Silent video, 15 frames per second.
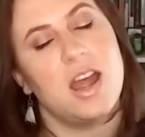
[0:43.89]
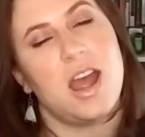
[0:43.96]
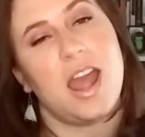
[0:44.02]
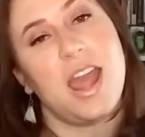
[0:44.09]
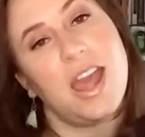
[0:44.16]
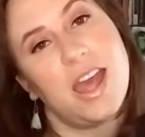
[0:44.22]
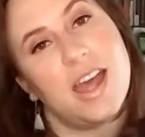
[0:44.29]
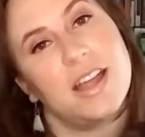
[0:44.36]

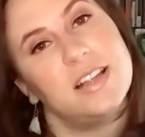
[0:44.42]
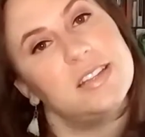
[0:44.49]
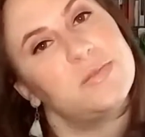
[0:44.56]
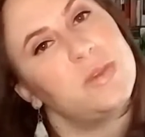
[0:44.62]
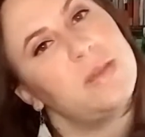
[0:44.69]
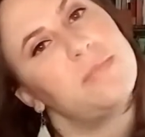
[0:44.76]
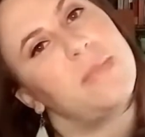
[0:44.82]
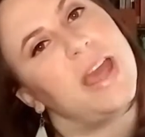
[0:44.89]
and
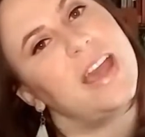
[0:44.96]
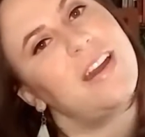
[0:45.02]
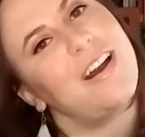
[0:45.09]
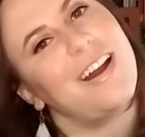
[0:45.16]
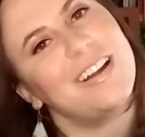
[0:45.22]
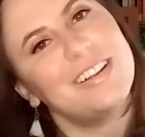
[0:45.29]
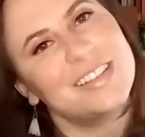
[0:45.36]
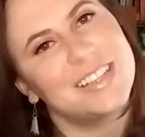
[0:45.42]
we make
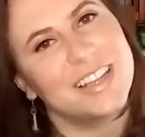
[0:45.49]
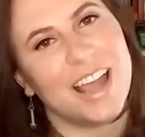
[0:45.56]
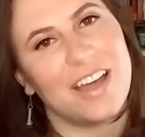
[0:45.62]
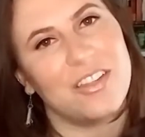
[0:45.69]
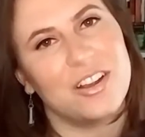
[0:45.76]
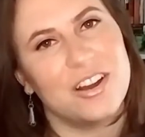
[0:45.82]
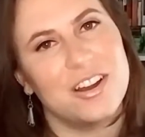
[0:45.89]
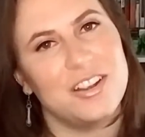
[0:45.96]
art
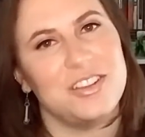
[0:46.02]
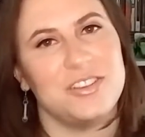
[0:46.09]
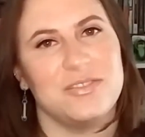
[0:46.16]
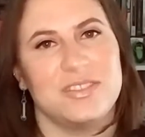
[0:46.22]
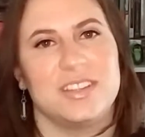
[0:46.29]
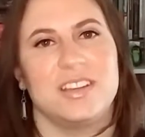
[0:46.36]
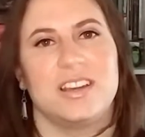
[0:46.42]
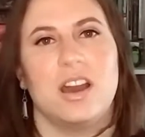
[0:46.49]
together
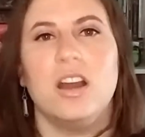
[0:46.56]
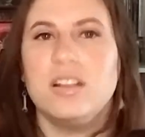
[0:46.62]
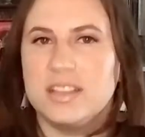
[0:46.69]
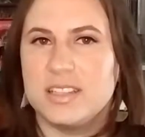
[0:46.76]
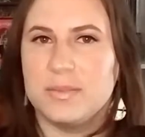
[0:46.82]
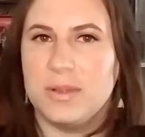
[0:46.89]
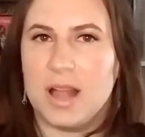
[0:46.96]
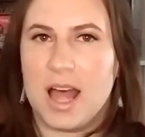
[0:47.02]
using art
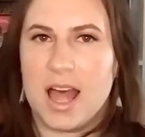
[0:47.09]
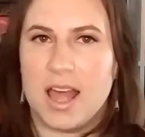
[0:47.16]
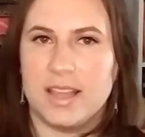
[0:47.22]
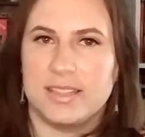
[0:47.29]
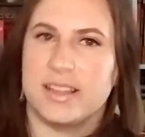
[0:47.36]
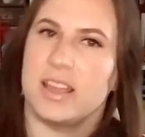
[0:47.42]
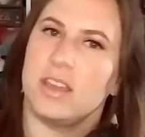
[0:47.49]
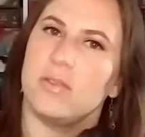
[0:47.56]
supplies
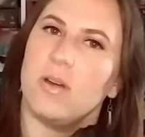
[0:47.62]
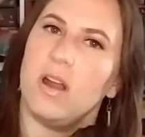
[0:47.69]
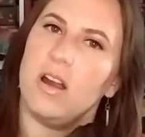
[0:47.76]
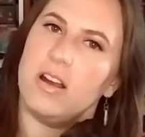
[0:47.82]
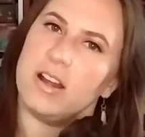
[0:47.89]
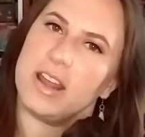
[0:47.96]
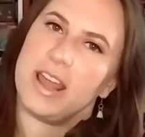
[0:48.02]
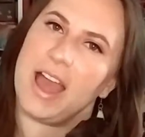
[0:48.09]
that you
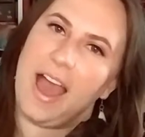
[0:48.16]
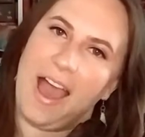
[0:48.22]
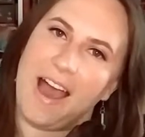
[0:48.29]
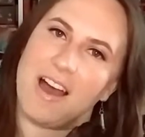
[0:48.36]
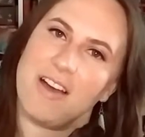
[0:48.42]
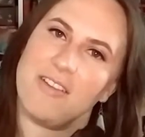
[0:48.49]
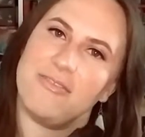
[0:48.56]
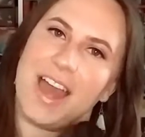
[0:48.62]
already
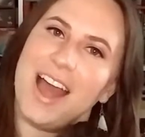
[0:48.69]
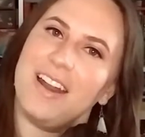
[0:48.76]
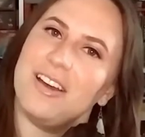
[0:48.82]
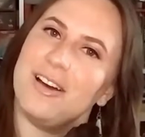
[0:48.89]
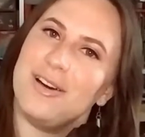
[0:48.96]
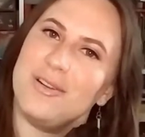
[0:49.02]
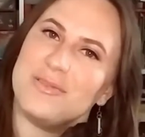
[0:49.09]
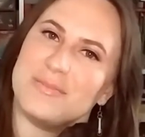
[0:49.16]
have at
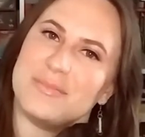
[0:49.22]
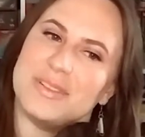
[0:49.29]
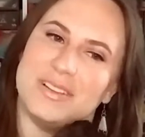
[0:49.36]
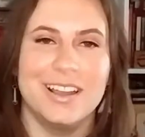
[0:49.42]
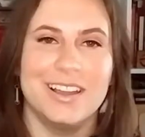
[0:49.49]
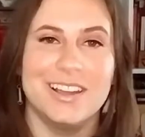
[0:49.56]
home.